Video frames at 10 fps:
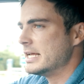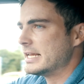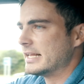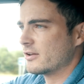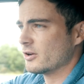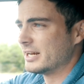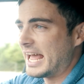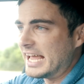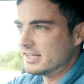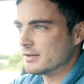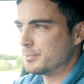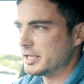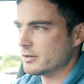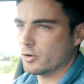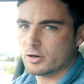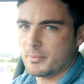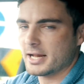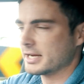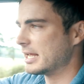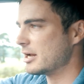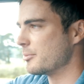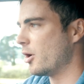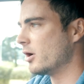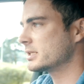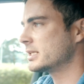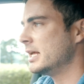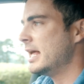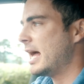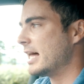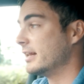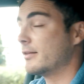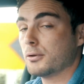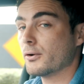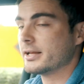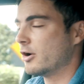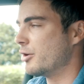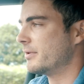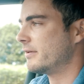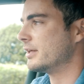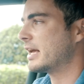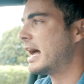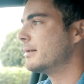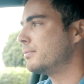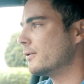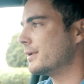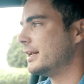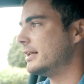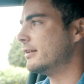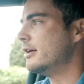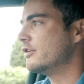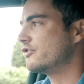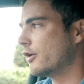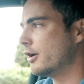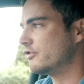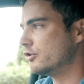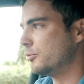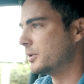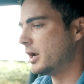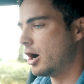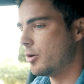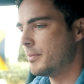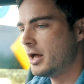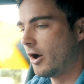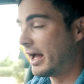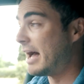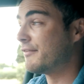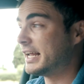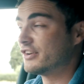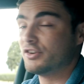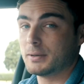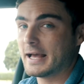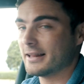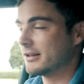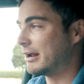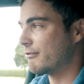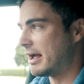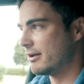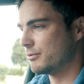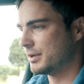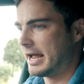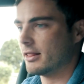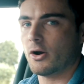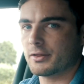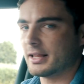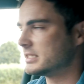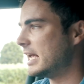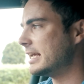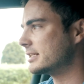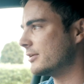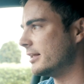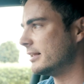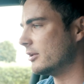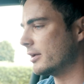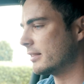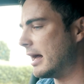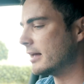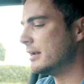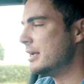It's got an 8-speed automatic gearbox, and it's a plug-in hybrid. So you can plug it in, charge it up at home. I haven't actually played around with how long that takes or anything like that,